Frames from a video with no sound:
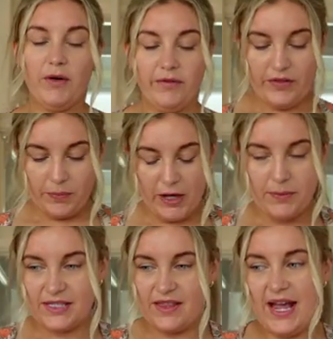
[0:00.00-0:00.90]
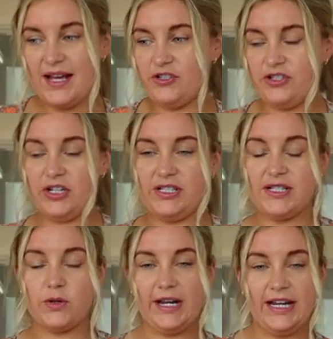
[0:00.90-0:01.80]
But for the purpose of this, just because
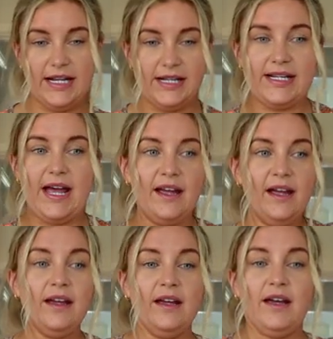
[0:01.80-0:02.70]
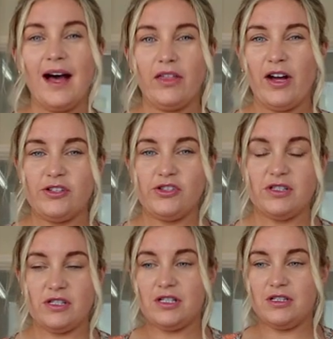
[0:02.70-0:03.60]
it's quick and easy, I thought I'd
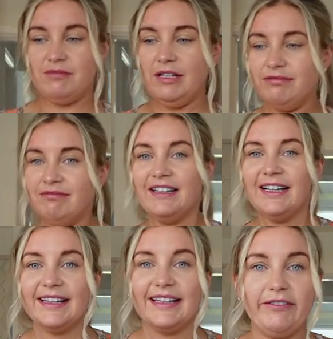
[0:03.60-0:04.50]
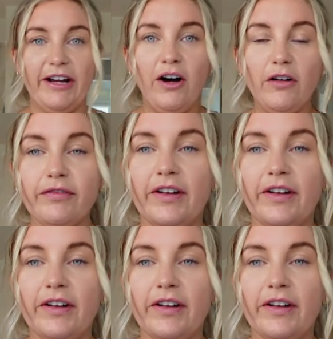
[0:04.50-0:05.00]
just leave it off.